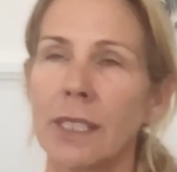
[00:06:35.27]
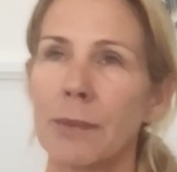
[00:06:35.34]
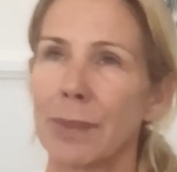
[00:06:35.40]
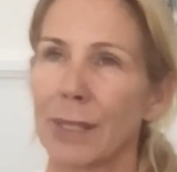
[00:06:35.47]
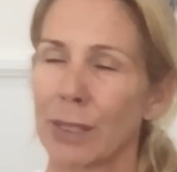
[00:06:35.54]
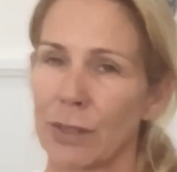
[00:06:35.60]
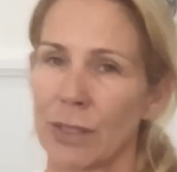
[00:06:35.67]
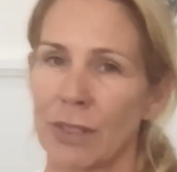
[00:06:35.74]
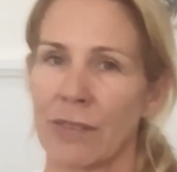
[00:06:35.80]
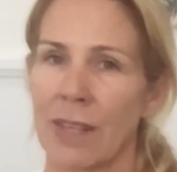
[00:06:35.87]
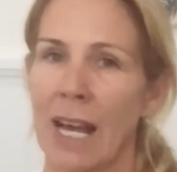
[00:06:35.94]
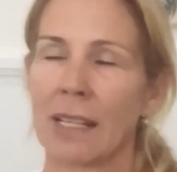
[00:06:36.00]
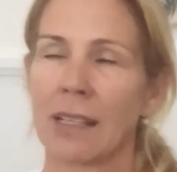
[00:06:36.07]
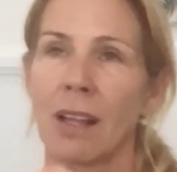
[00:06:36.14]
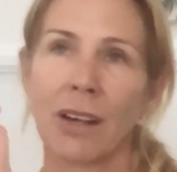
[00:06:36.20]
because of
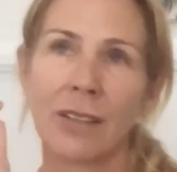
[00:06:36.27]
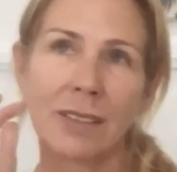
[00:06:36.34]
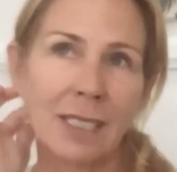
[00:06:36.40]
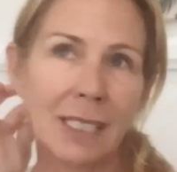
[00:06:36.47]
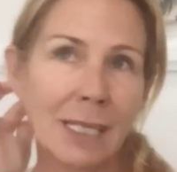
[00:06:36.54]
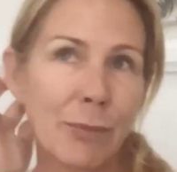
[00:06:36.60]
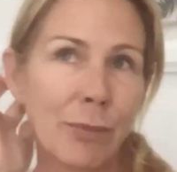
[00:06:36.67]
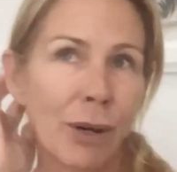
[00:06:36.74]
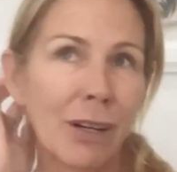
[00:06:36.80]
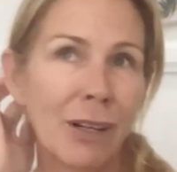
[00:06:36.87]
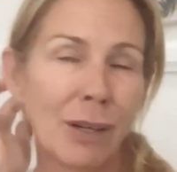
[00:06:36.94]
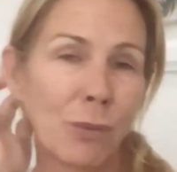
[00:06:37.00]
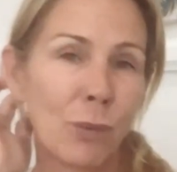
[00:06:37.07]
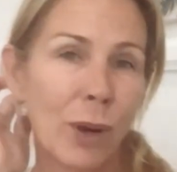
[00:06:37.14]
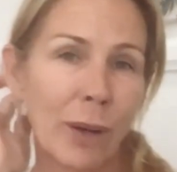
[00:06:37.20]
that last
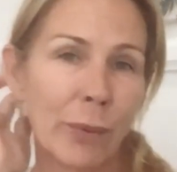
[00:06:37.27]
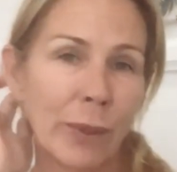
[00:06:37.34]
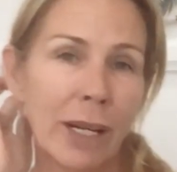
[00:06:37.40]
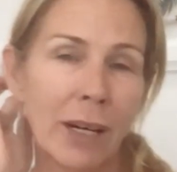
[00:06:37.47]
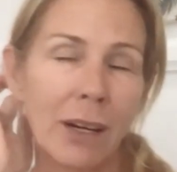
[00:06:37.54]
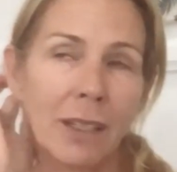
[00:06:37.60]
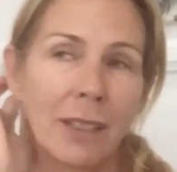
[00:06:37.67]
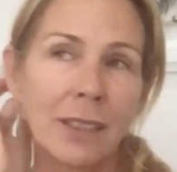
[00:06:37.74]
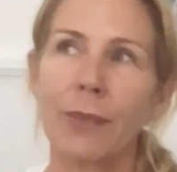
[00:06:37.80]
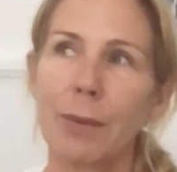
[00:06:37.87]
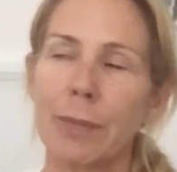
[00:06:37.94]
Libra and where we are.